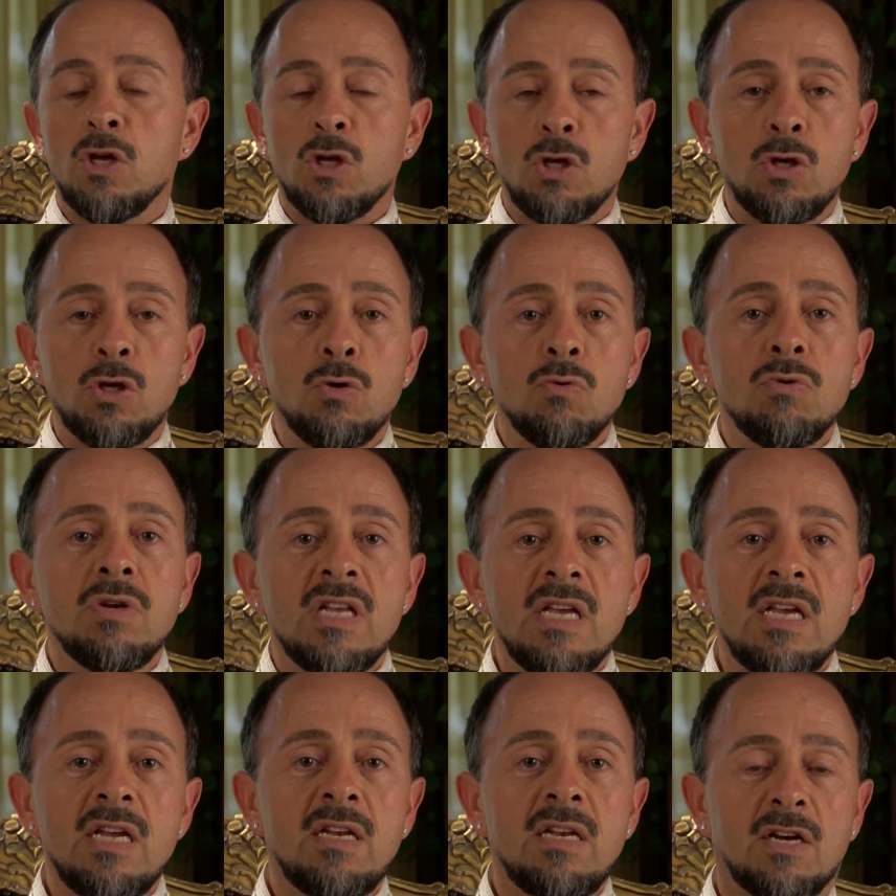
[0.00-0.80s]
you
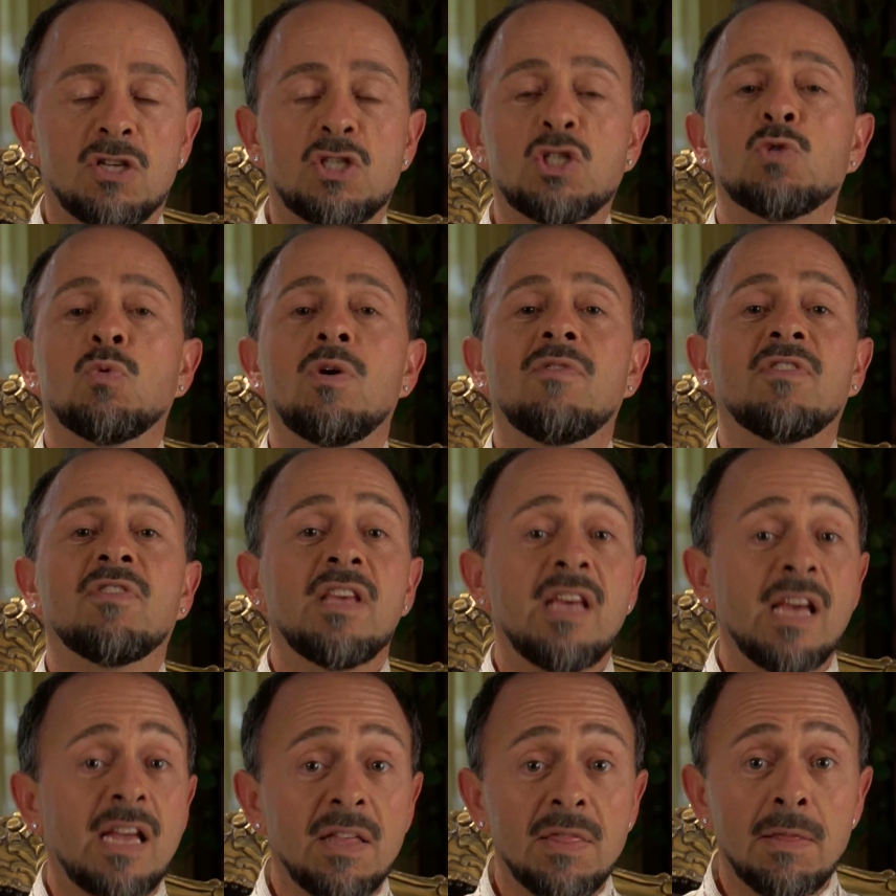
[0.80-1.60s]
need a swift
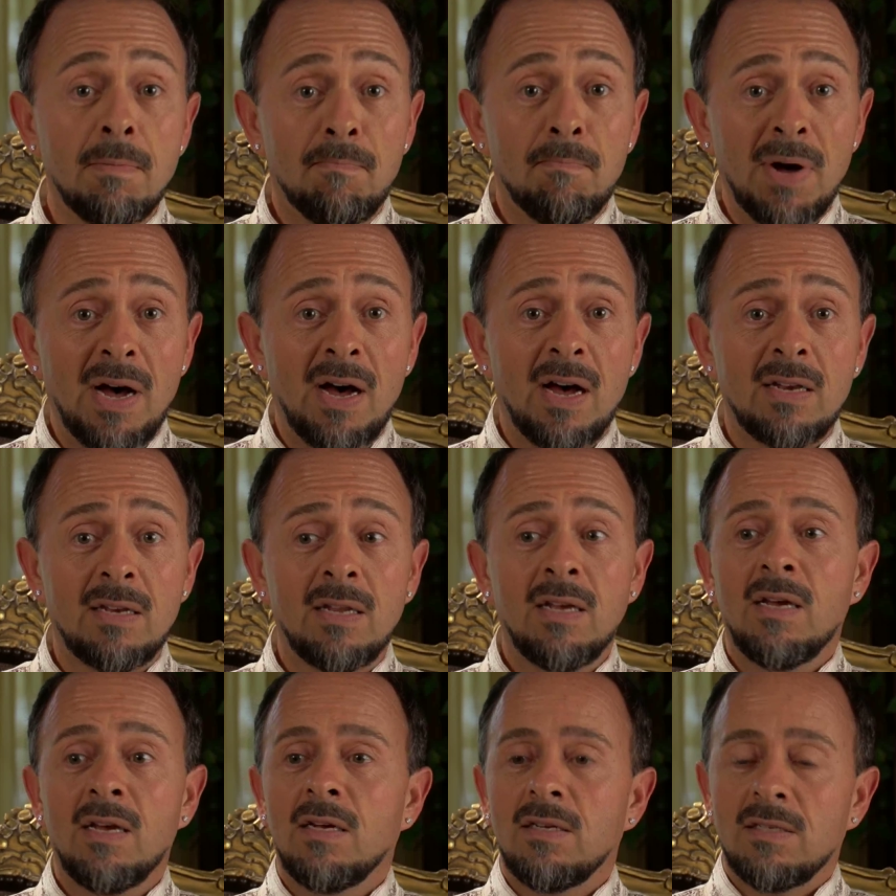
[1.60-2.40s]
kick in the butt
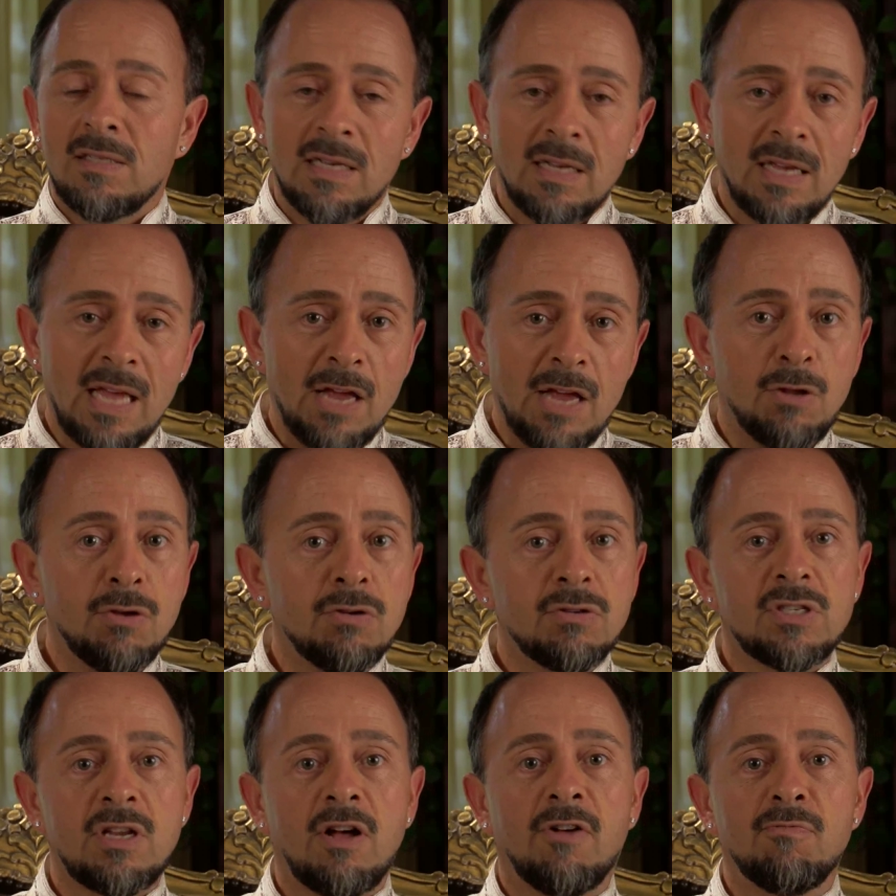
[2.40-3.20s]
to get
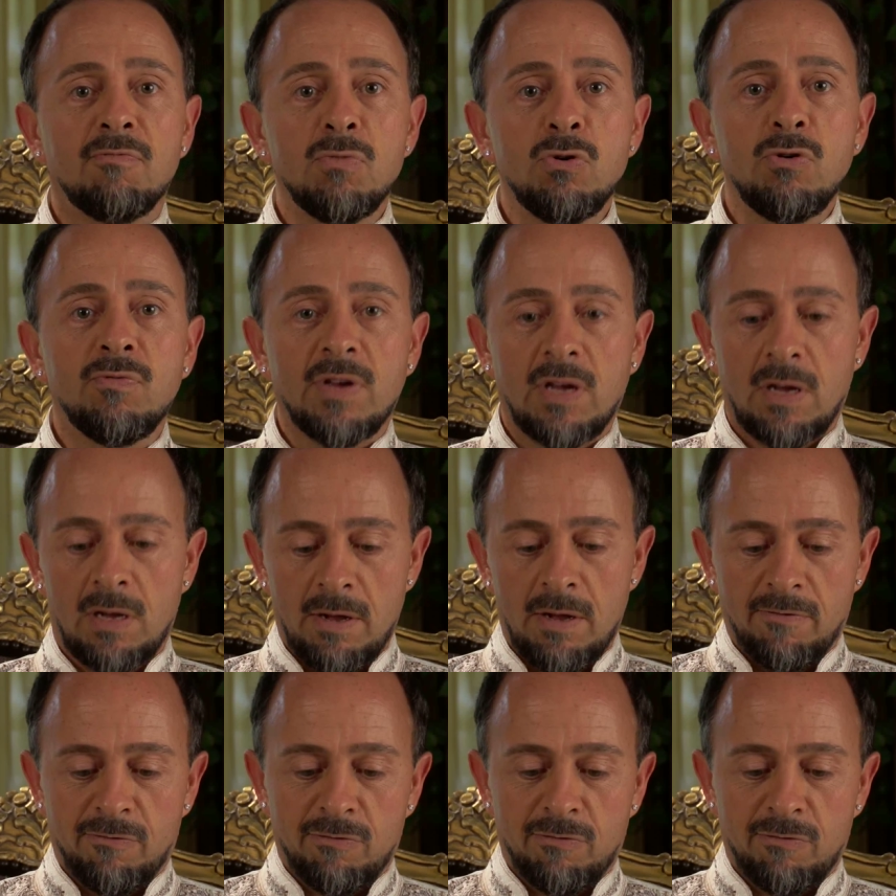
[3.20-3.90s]
yourself moving.